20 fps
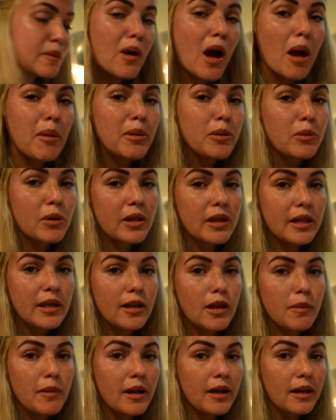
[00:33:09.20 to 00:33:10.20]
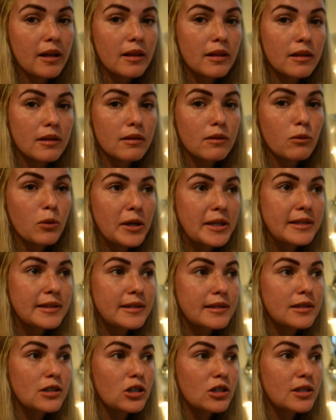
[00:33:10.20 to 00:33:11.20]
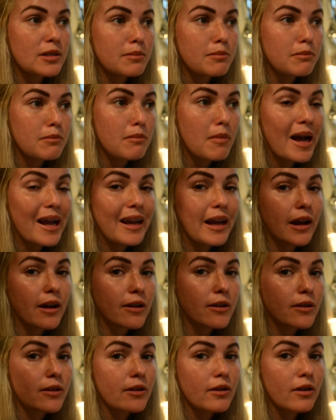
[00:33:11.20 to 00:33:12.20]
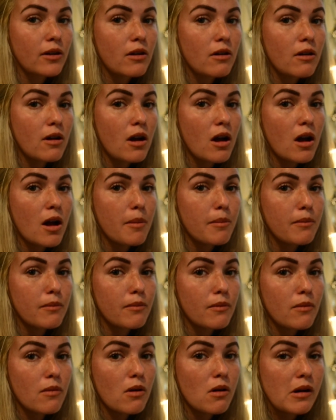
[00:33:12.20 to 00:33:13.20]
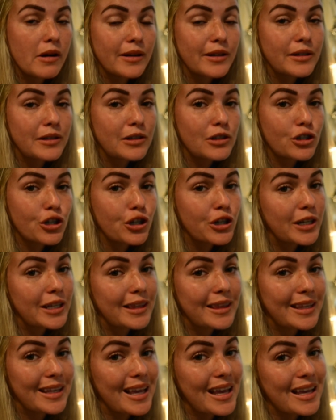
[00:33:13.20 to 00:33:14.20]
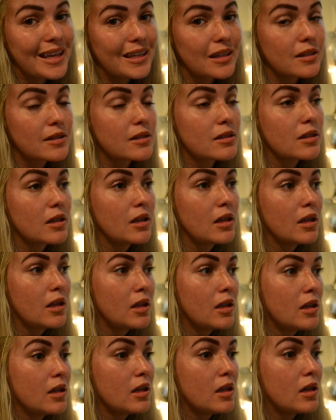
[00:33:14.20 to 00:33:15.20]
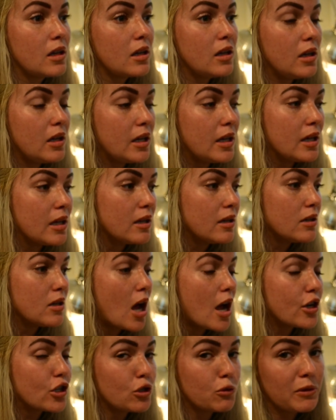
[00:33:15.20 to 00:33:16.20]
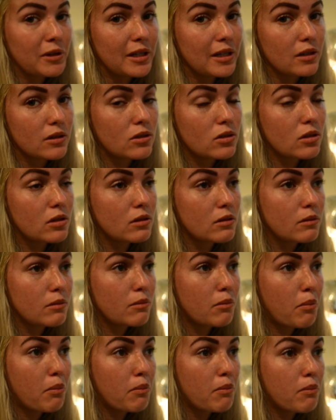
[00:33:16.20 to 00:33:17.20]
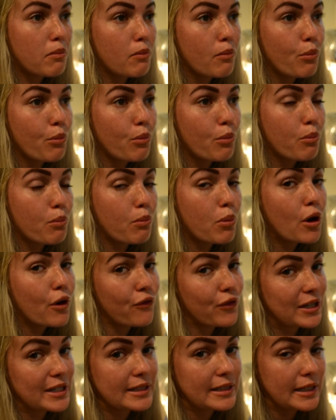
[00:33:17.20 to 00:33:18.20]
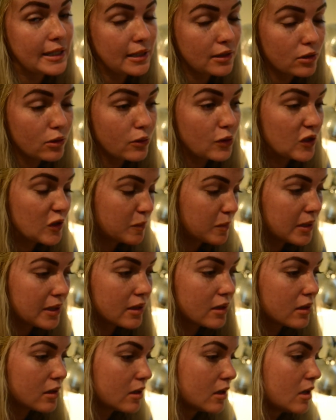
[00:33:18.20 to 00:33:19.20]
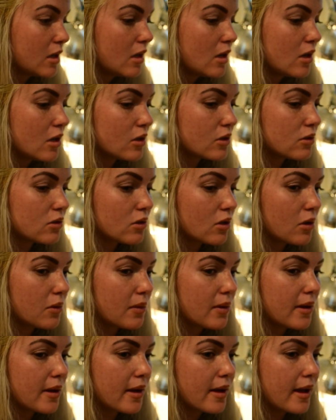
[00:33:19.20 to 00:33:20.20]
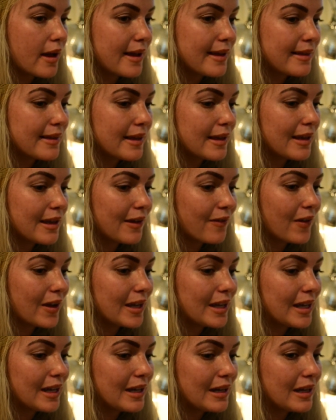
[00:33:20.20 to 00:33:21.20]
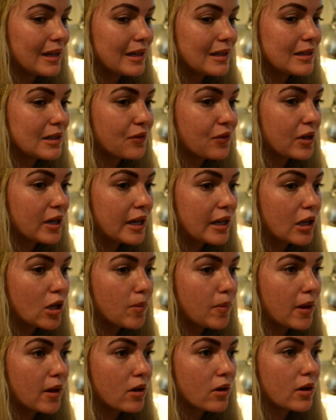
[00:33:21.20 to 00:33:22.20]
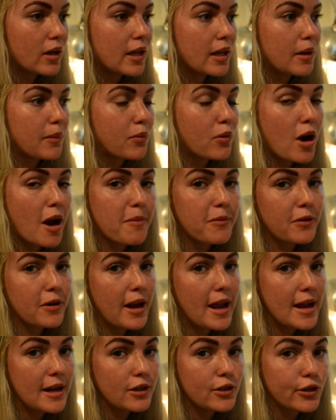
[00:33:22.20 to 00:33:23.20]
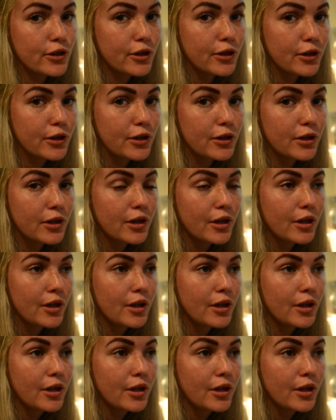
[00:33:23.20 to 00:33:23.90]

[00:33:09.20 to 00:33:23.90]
problem with incubating, was just my error on turning the eggs and not doing it perfectly, so to speak. So I think if I get a different incubator, get a proper egg turner,